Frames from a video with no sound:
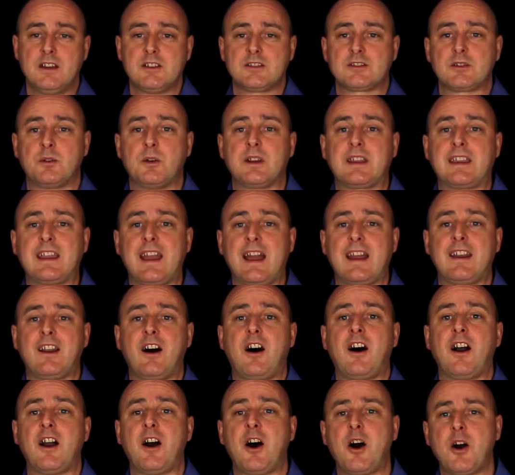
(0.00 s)
So again,
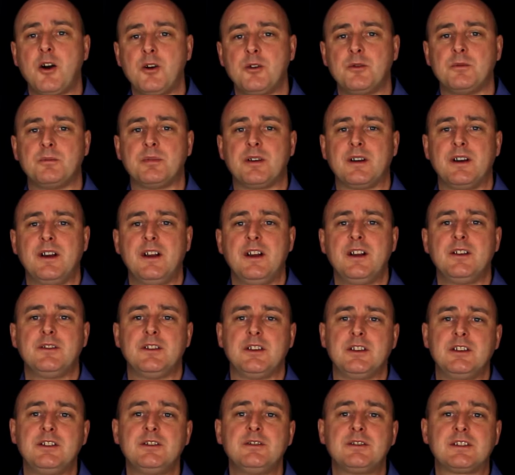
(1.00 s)
I hope
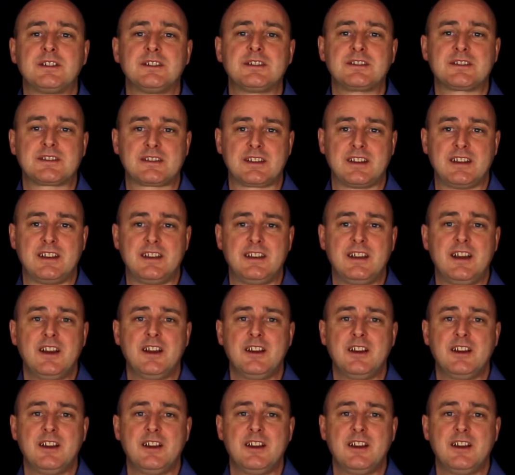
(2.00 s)
that you can see